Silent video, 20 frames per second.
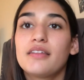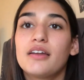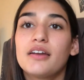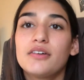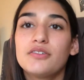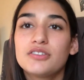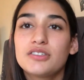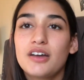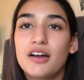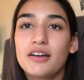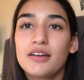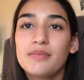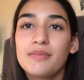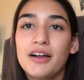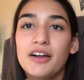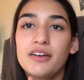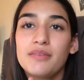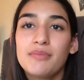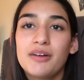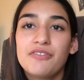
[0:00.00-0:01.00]
that I was talking
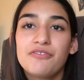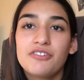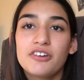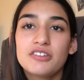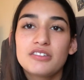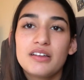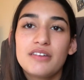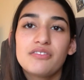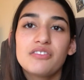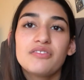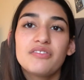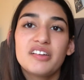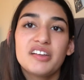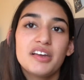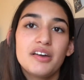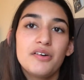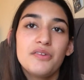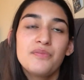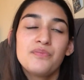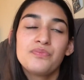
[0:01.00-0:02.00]
about in my first ever
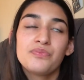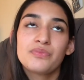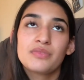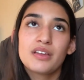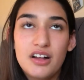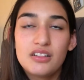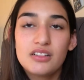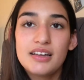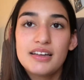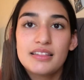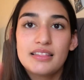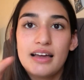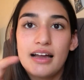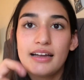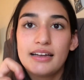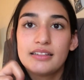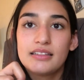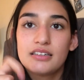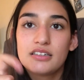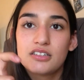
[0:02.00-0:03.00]
video. I'll link
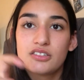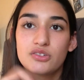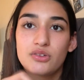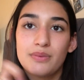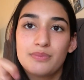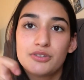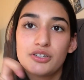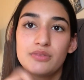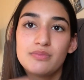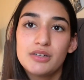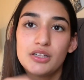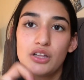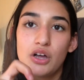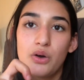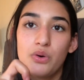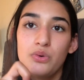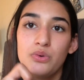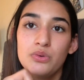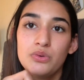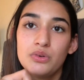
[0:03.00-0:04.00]
that in the description
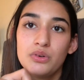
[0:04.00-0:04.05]
below.